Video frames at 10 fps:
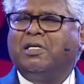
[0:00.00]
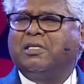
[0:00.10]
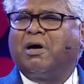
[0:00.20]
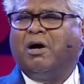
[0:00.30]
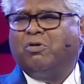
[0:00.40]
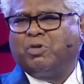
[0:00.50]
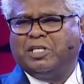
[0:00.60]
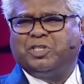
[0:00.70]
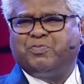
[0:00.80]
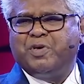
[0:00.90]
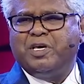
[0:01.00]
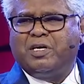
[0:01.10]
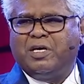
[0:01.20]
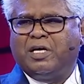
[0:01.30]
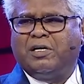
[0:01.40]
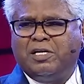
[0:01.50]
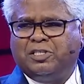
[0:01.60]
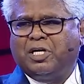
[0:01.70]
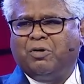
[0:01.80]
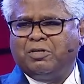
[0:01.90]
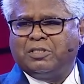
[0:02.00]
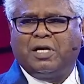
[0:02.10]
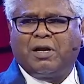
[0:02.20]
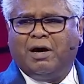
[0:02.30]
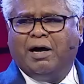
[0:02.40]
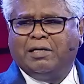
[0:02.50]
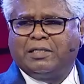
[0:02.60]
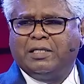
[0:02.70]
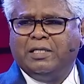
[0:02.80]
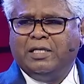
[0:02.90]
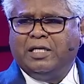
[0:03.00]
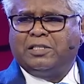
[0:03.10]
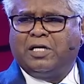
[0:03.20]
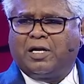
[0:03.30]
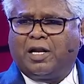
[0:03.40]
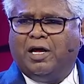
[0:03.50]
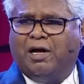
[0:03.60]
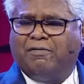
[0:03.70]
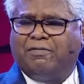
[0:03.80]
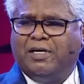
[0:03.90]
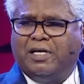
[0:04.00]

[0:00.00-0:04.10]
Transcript: He's a God who can speak, he can reach out, he's got a heart, he's got love.